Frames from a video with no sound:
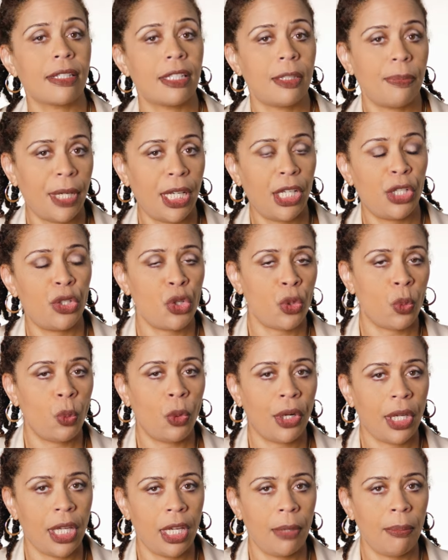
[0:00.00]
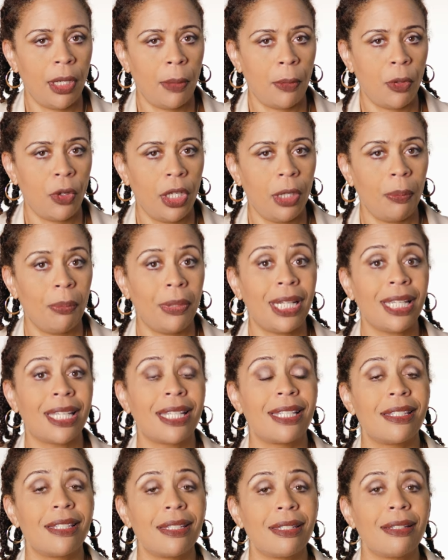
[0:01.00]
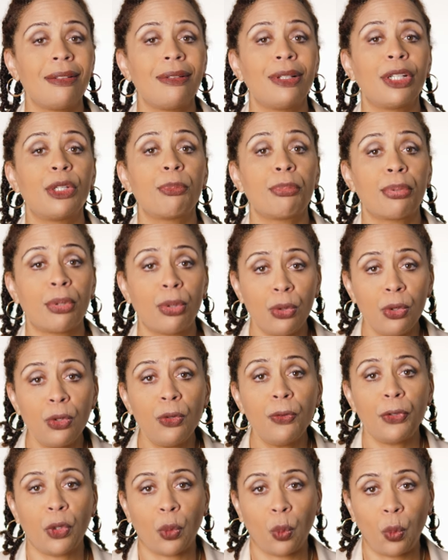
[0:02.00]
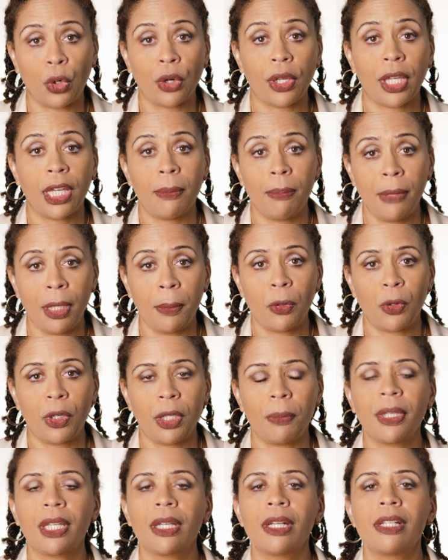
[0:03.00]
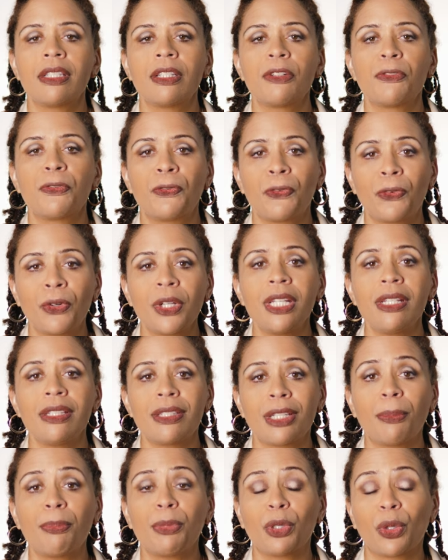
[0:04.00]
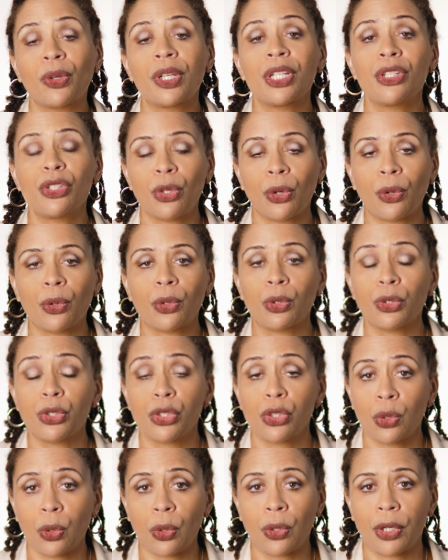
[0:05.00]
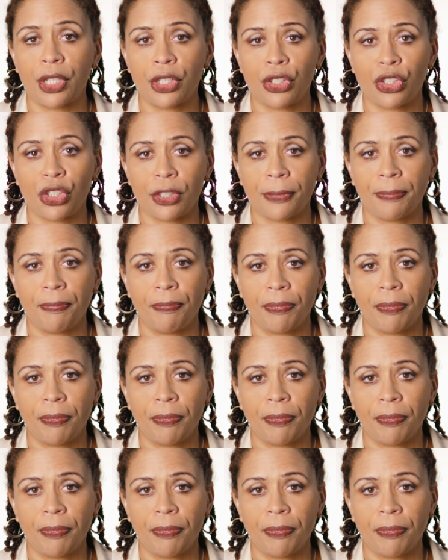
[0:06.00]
expand your working memory, but it can still improve your working memory because it frees up your internal storage.